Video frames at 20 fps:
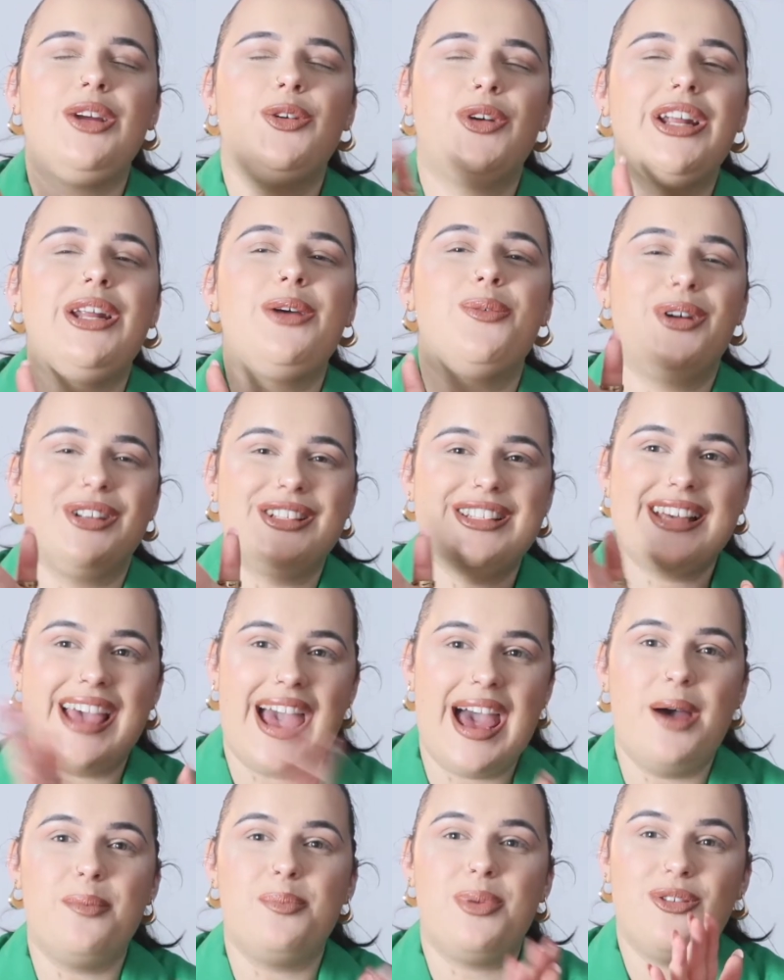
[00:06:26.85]
really want to
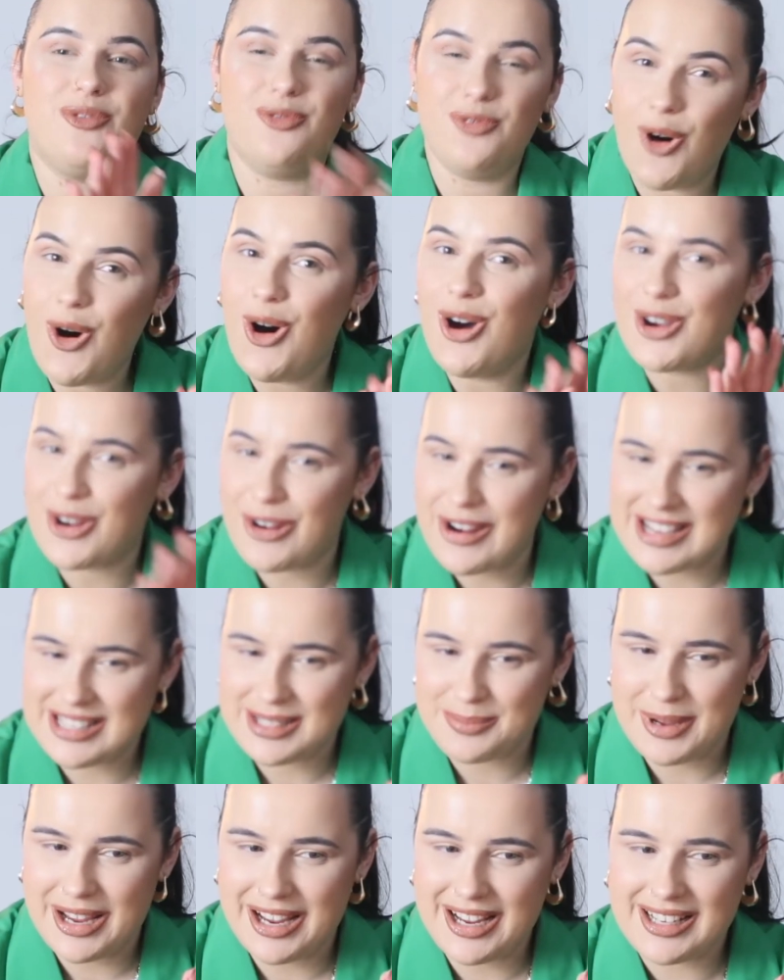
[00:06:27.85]
get before
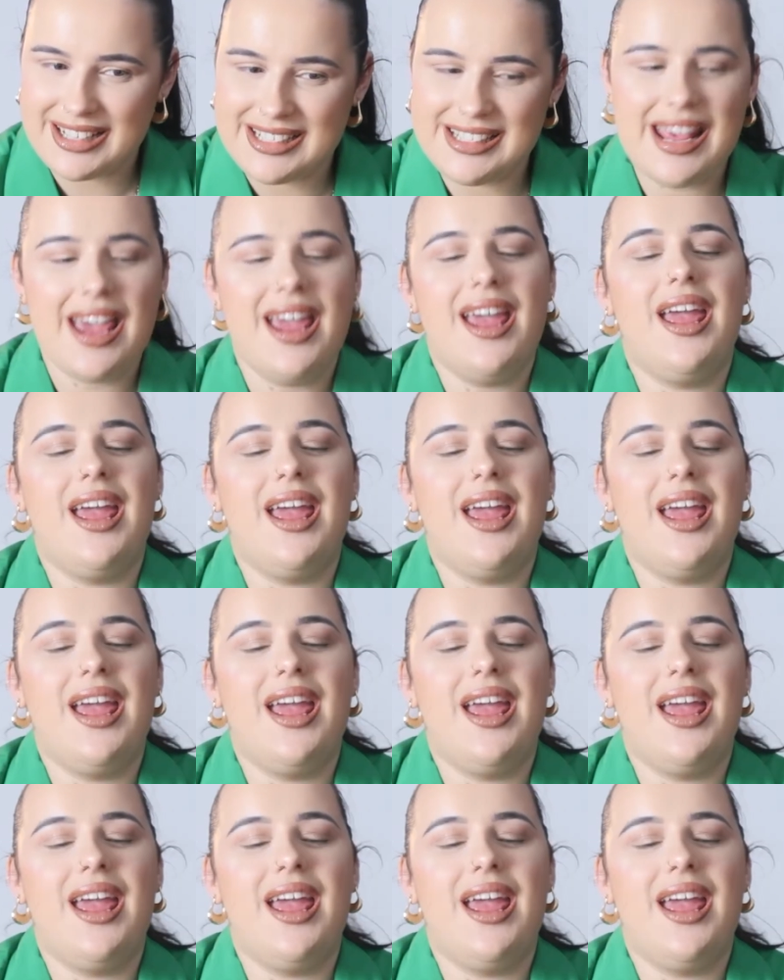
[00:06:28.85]
Christmas